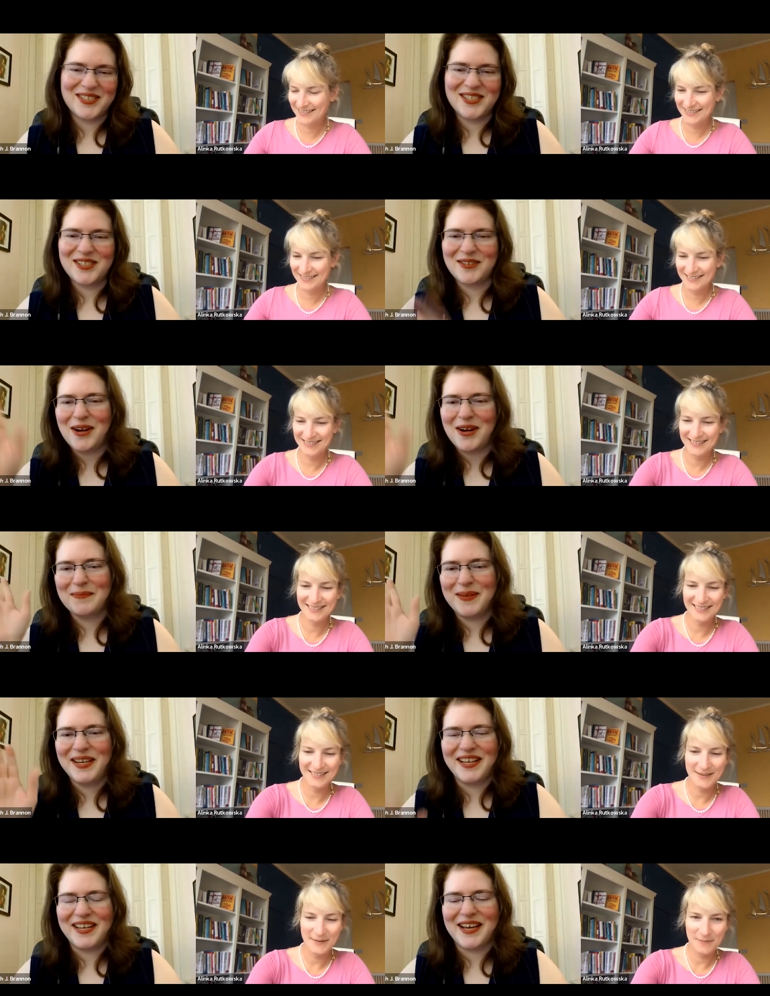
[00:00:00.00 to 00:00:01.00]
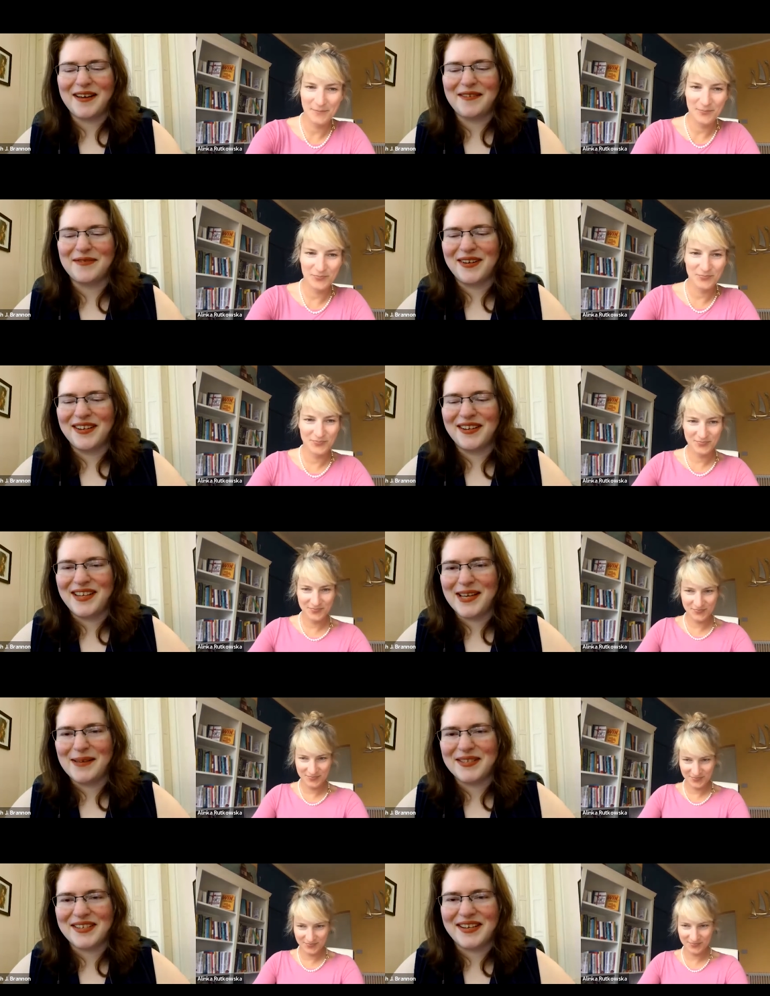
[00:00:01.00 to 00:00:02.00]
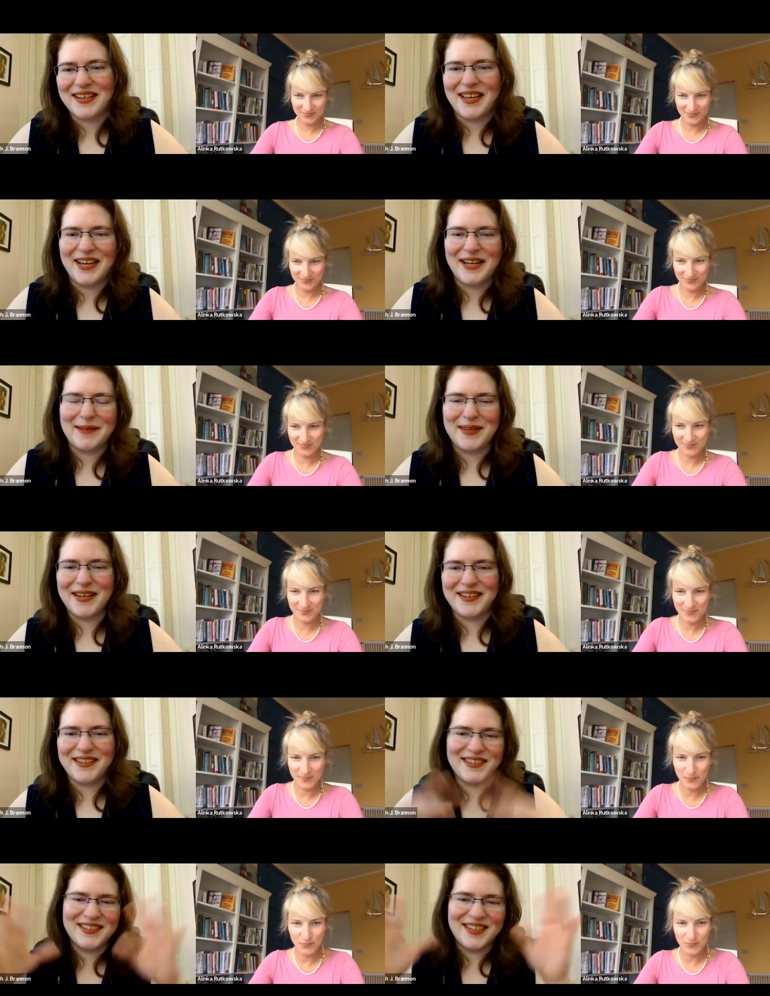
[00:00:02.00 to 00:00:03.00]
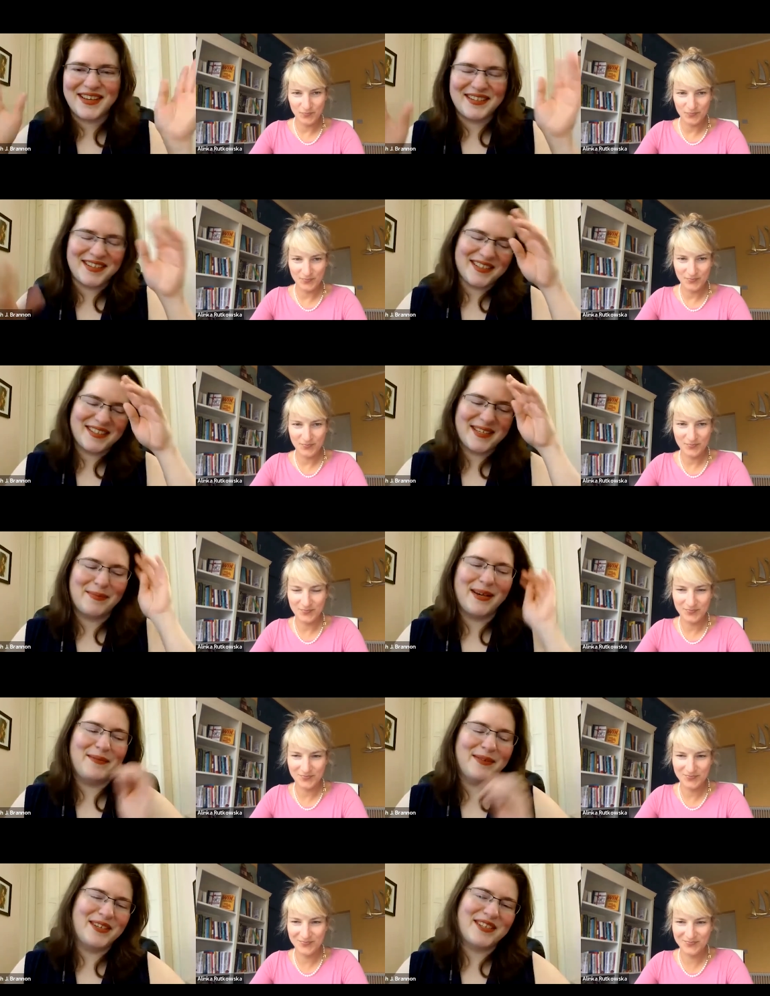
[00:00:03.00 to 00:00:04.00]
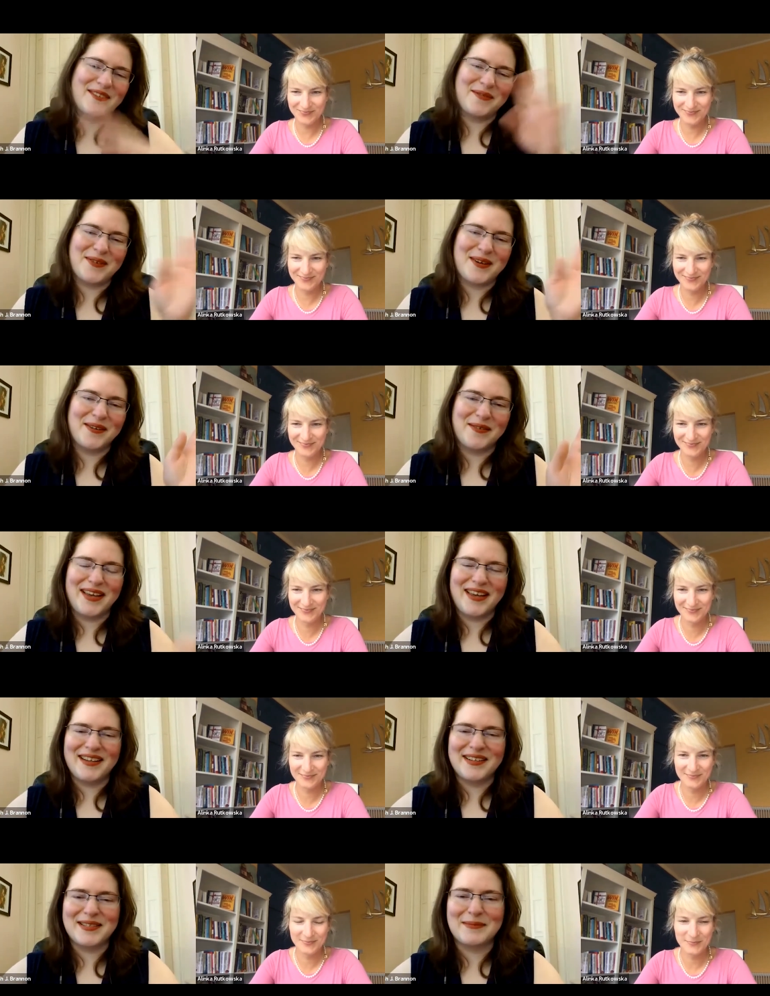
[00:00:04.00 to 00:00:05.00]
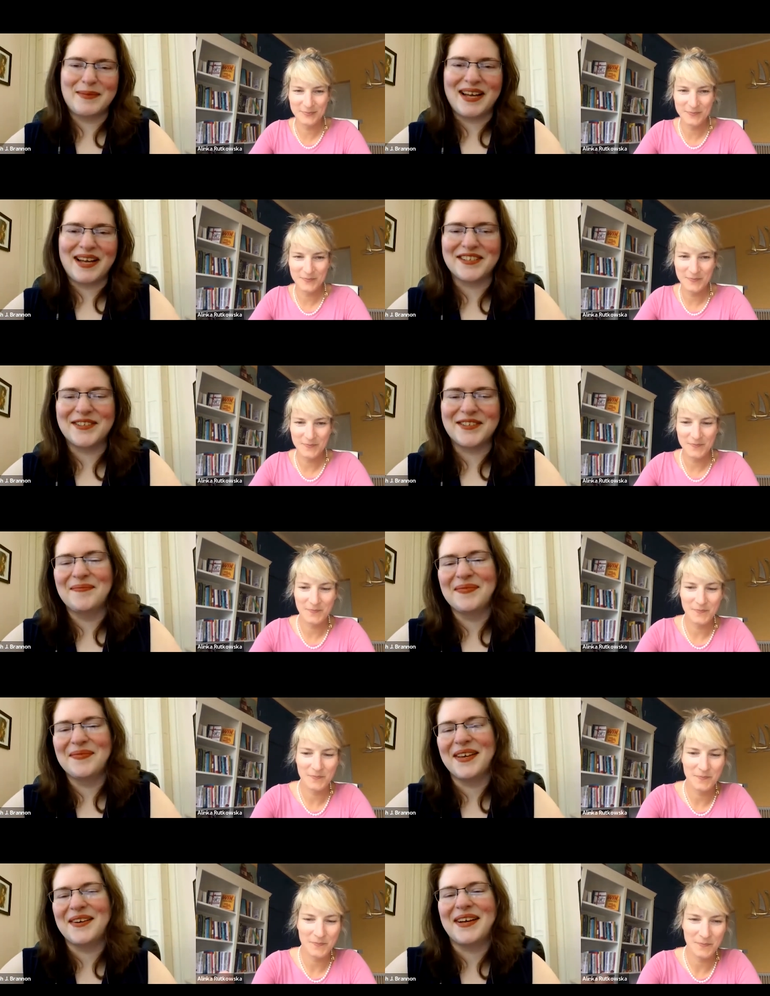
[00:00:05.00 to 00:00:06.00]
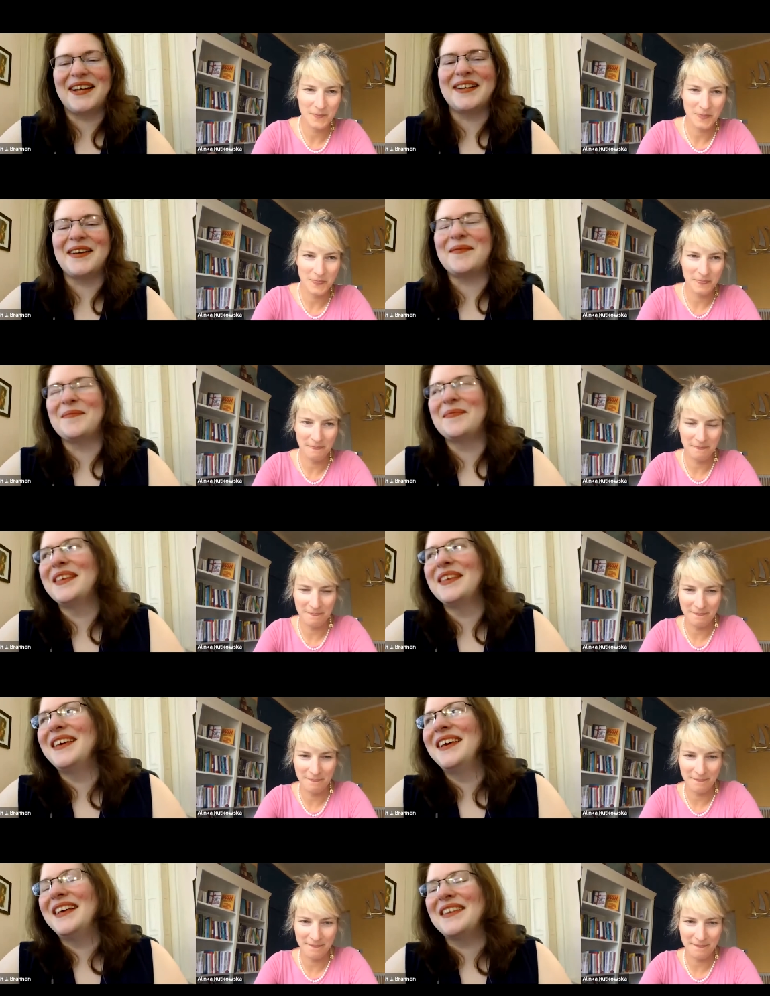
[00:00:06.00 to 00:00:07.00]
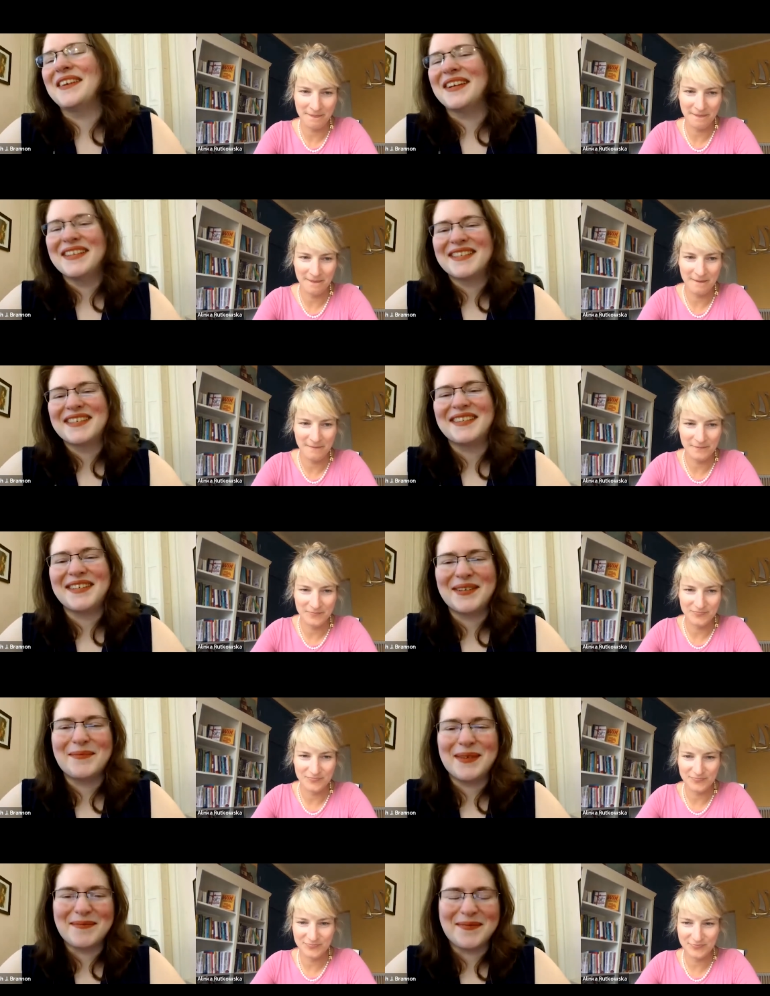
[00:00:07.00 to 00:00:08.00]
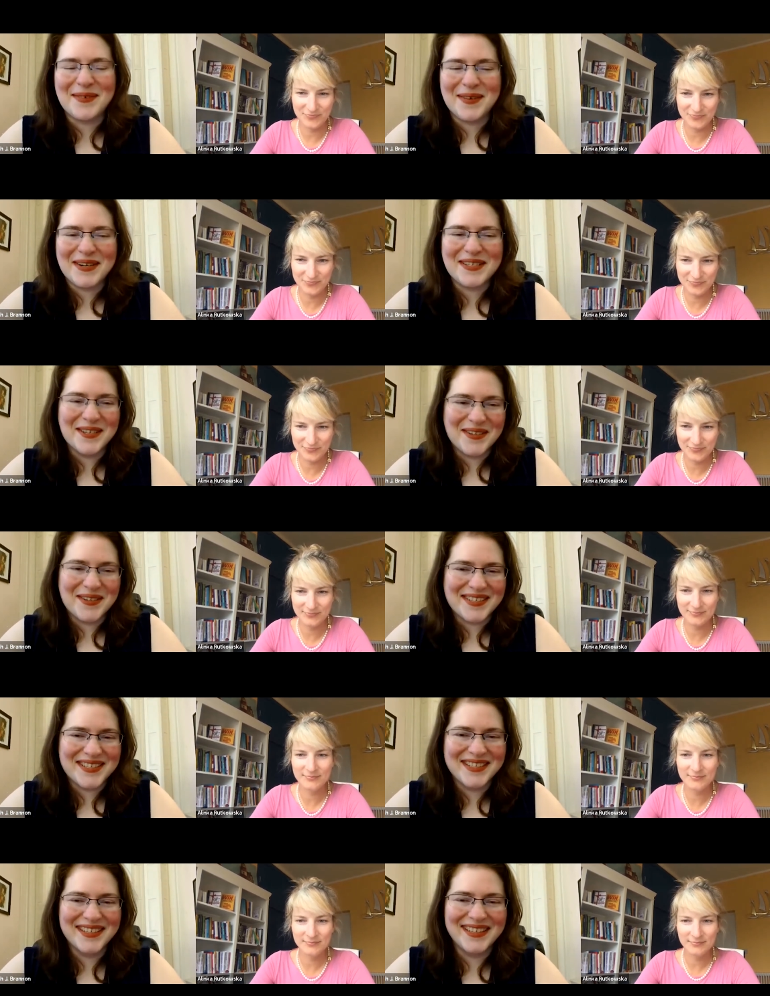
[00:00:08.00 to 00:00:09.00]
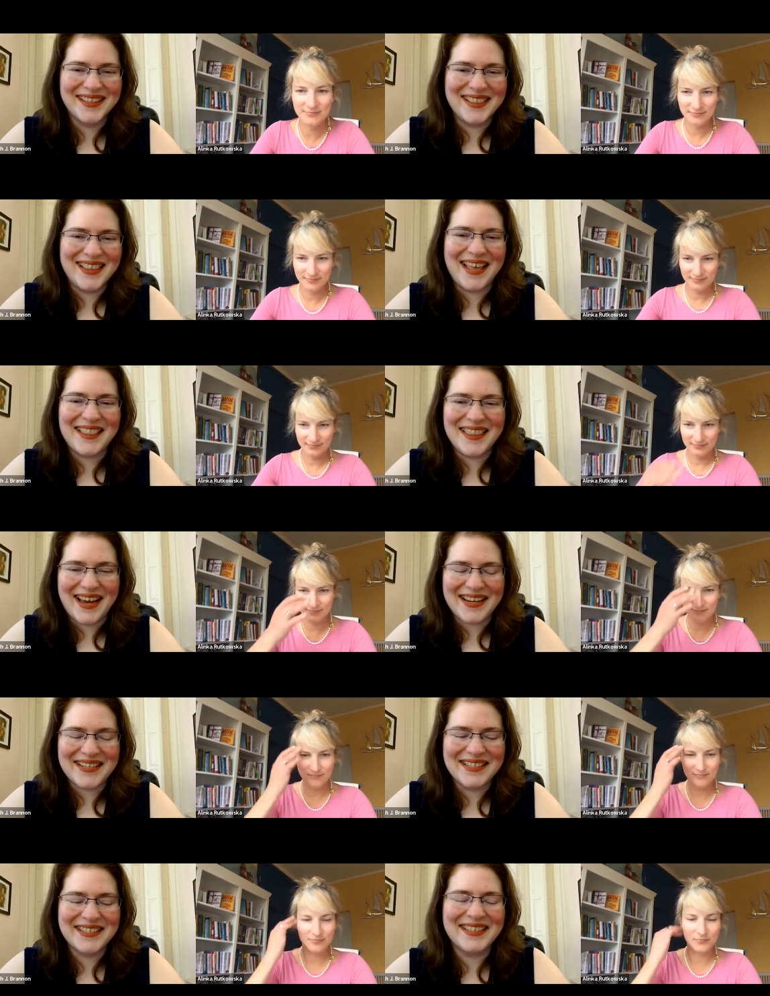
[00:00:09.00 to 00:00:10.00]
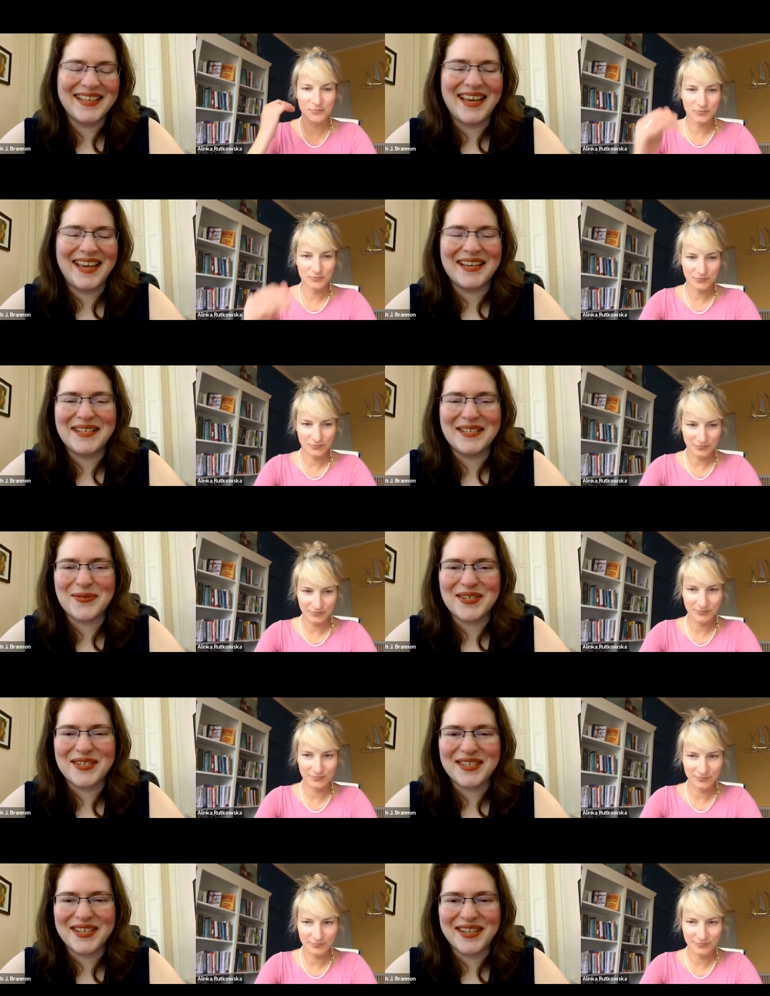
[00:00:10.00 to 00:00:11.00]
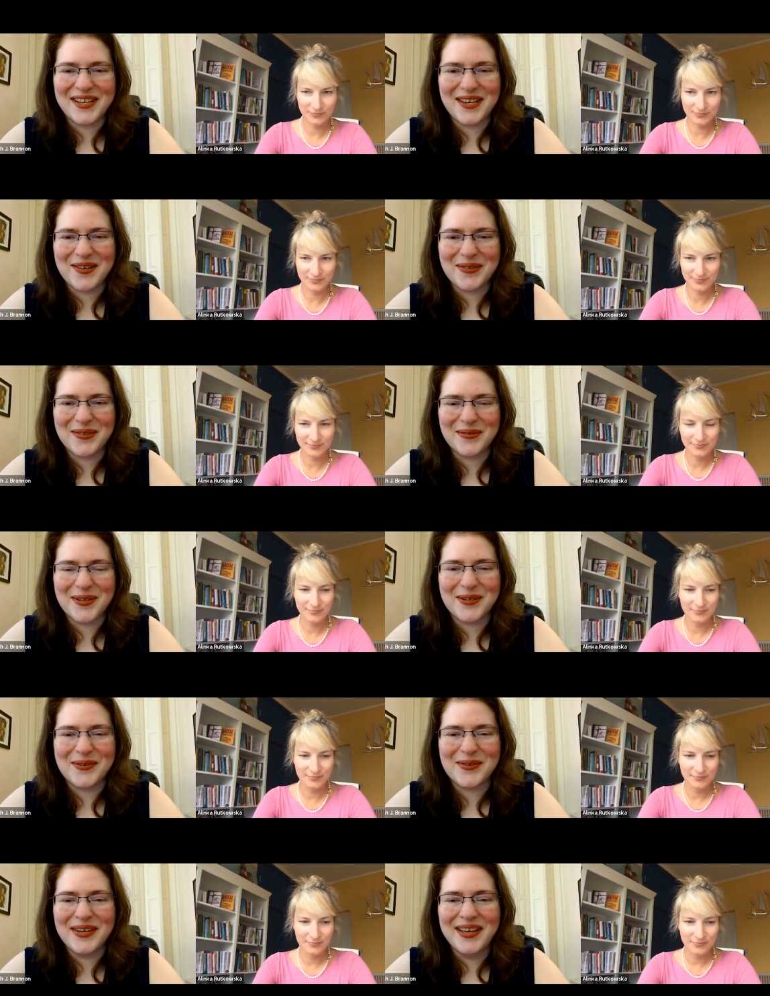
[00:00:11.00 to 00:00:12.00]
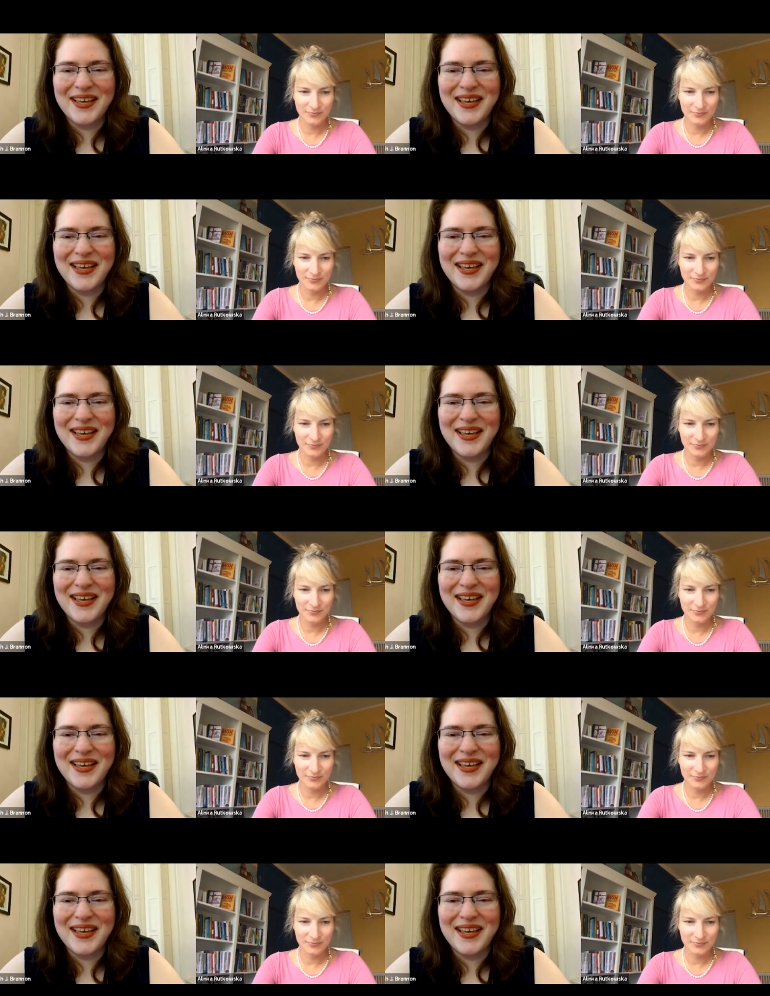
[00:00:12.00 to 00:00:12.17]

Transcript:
Speaker 1: just throw your PDF on Amazon KDP and you're done. You just hit publish and walk away, and it's magical. Okay, no, there is a little bit more to it than that, and we're just going to go through.